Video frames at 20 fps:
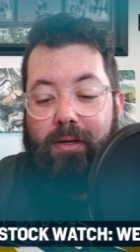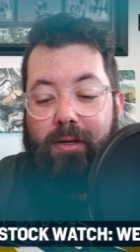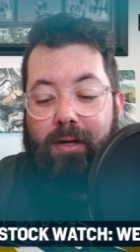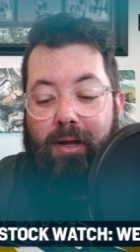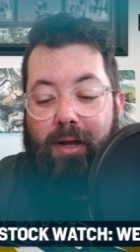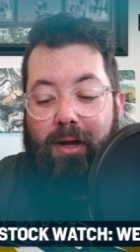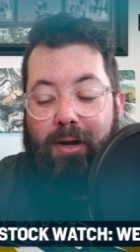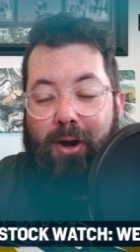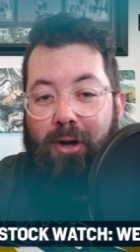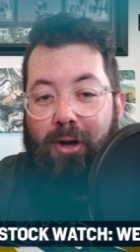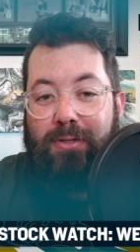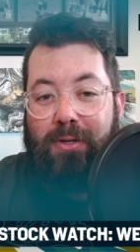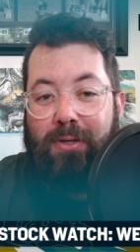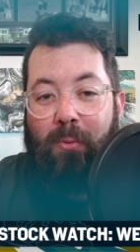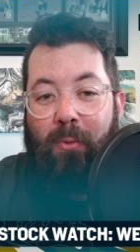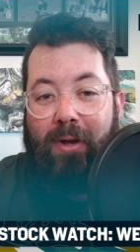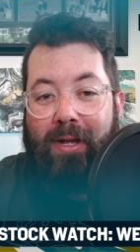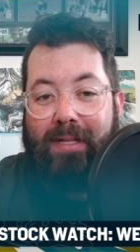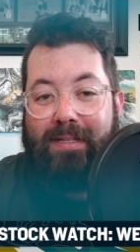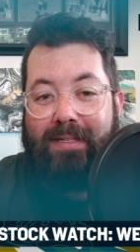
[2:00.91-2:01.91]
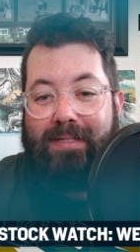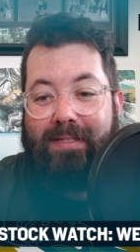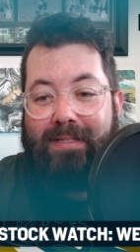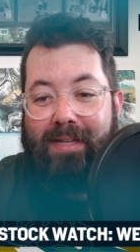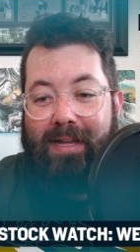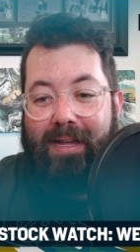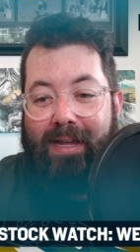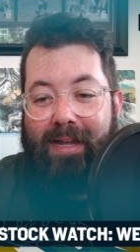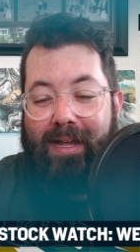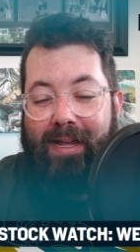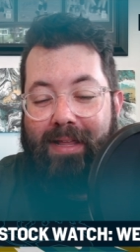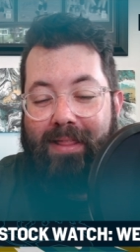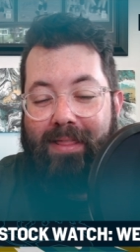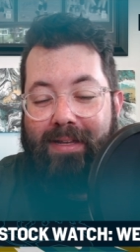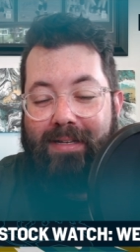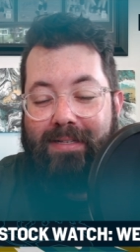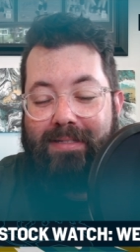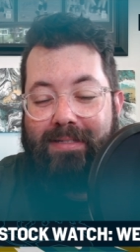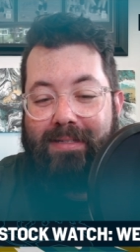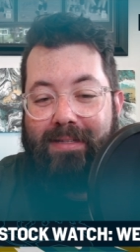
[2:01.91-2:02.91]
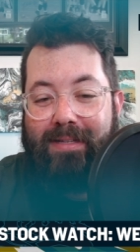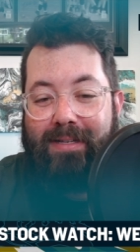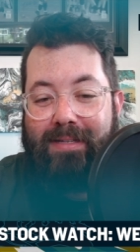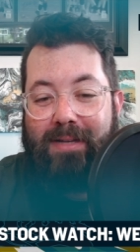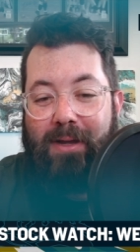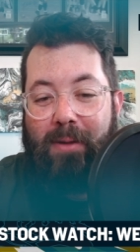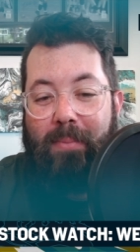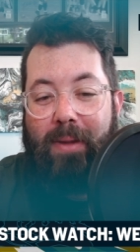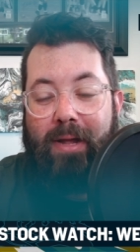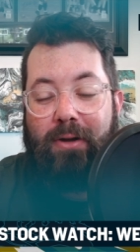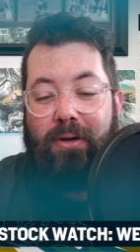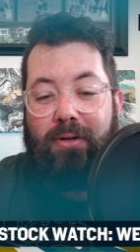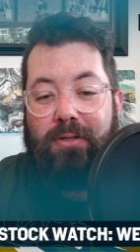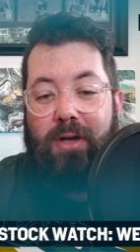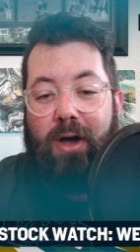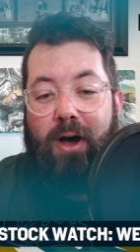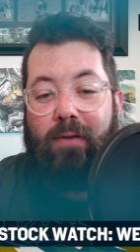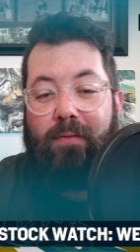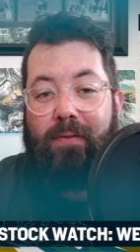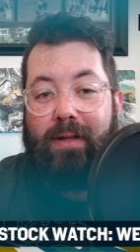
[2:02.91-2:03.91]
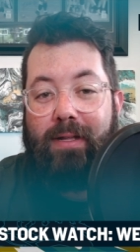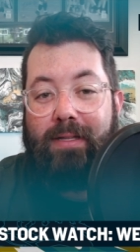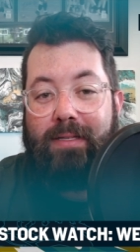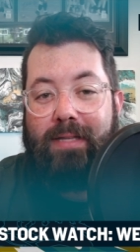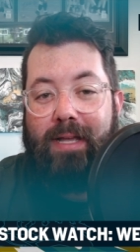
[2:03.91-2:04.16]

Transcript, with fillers: Uh, Carson Wentz and, and these this Commanders offense,